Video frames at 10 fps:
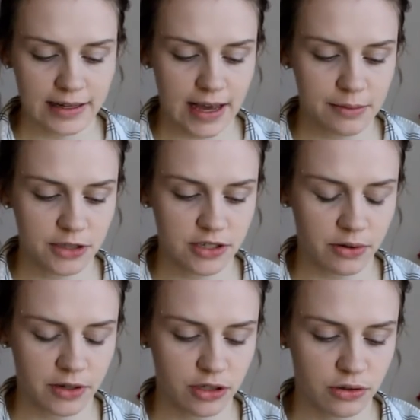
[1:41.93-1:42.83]
And I'm just
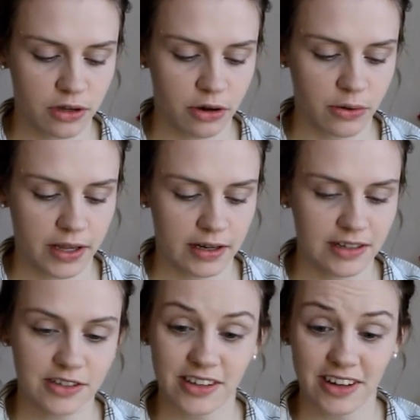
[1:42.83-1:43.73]
going to go
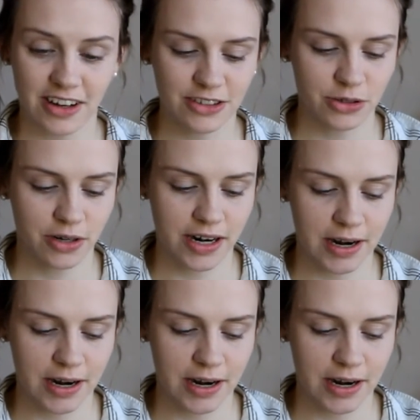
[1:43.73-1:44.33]
into the contour,